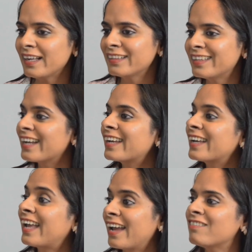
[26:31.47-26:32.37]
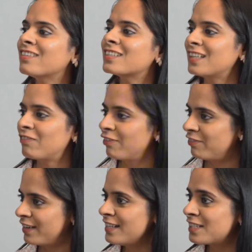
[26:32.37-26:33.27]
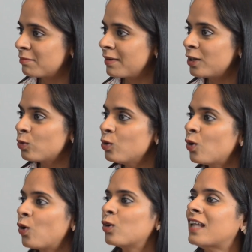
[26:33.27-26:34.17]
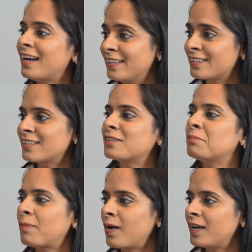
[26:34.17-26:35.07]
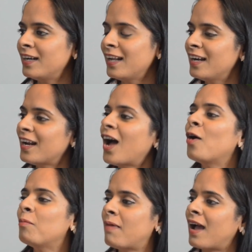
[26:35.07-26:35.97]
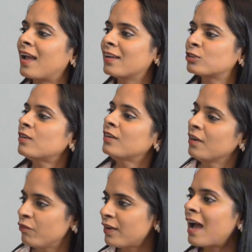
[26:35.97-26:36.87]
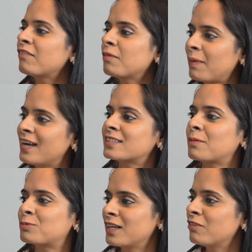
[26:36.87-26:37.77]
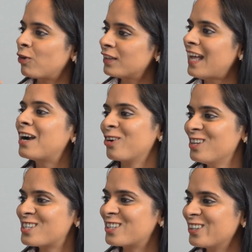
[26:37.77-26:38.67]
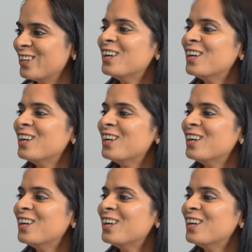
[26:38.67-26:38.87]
They gave us the 15 GB to know that this is important, and now buy. So we have a paid subscription for that also.